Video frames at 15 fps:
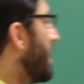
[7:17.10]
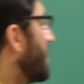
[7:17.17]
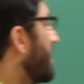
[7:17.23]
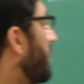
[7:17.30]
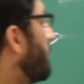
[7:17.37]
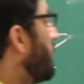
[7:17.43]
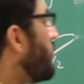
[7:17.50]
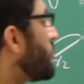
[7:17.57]

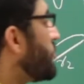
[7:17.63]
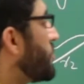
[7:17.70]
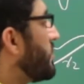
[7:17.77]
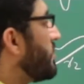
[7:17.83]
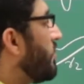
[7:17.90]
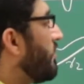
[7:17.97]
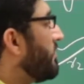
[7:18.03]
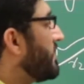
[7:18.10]
the
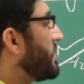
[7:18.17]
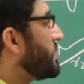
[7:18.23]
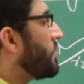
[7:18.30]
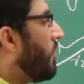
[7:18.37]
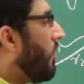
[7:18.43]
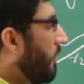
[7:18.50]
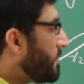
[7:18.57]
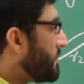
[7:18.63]
motion of this
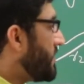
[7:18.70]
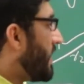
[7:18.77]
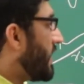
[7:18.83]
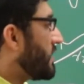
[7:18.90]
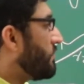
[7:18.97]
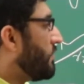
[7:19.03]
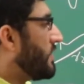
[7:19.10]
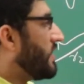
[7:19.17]
object with